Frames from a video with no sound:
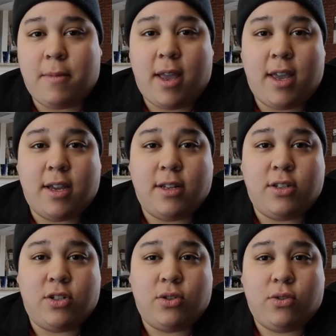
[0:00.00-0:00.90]

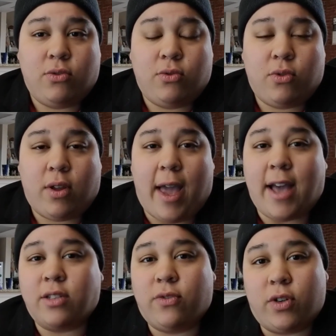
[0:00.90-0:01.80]
and
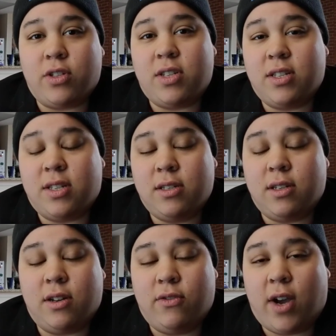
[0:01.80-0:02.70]
ask for assistance
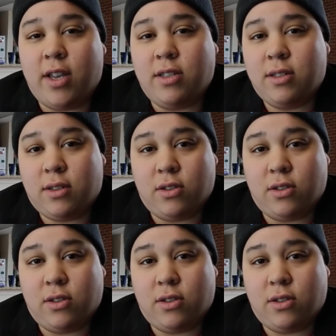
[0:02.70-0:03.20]
and advice,